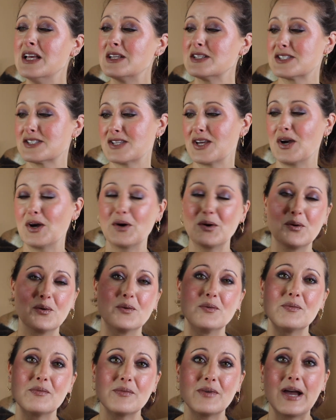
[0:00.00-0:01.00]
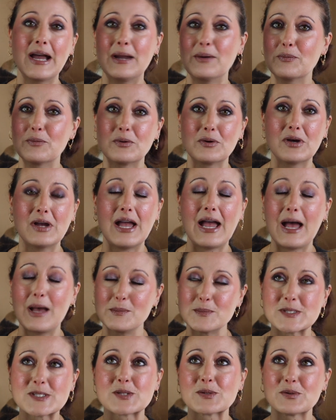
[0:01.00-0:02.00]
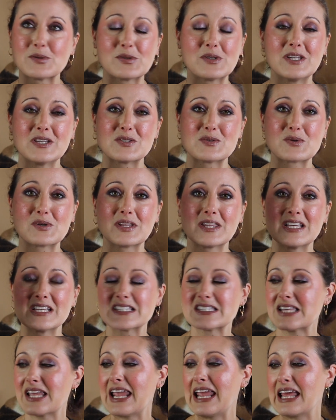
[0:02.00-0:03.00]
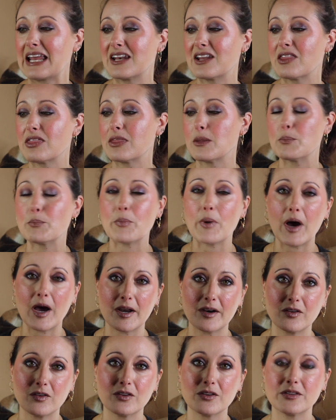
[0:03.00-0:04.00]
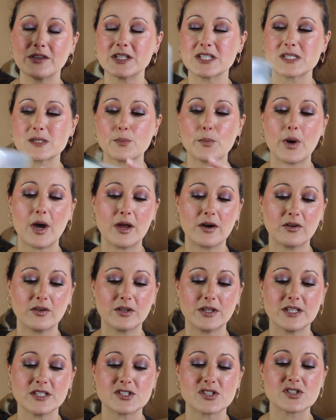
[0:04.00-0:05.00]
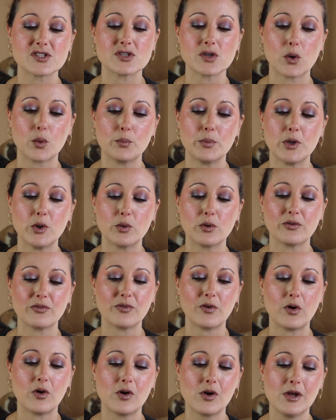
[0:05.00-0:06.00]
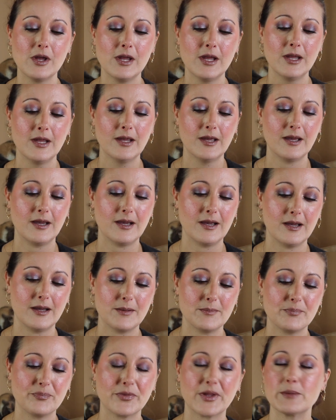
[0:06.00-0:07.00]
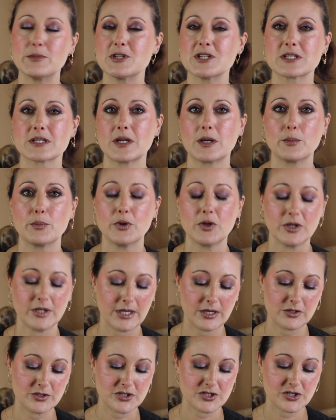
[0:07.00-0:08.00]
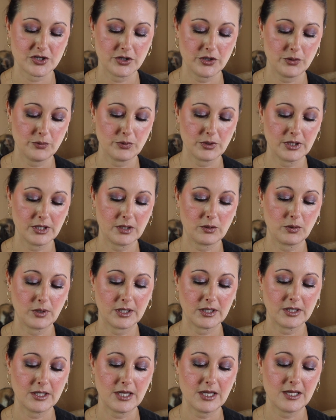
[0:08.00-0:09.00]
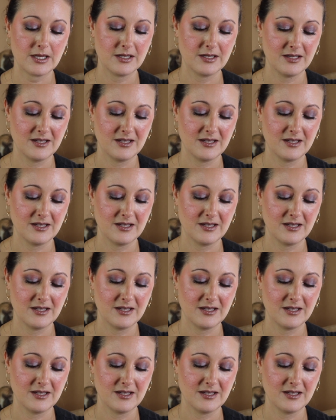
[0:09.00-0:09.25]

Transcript: so I will absolutely adore this. And the bottle, this bottle is so beautiful. Um, I'm just gonna pull it out and show you really quickly.